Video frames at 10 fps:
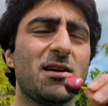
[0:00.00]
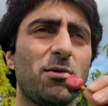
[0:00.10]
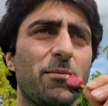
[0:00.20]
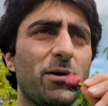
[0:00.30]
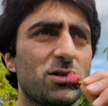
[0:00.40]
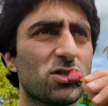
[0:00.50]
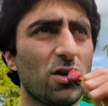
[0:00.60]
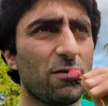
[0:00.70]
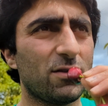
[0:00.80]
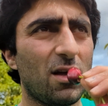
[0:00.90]
but much
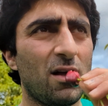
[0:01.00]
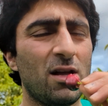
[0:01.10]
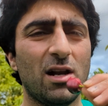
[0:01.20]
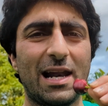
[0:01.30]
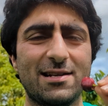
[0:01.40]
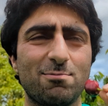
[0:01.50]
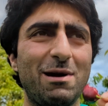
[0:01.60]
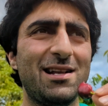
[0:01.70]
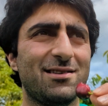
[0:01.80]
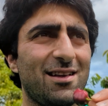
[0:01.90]
softer, less
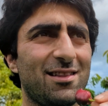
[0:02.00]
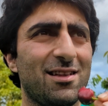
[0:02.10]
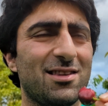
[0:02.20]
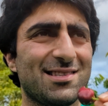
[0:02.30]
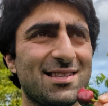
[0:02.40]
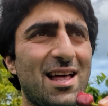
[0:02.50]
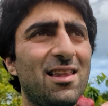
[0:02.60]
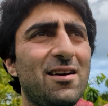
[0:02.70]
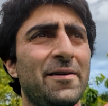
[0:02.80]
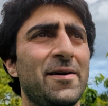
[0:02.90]
meaty than the
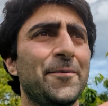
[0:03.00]
Stella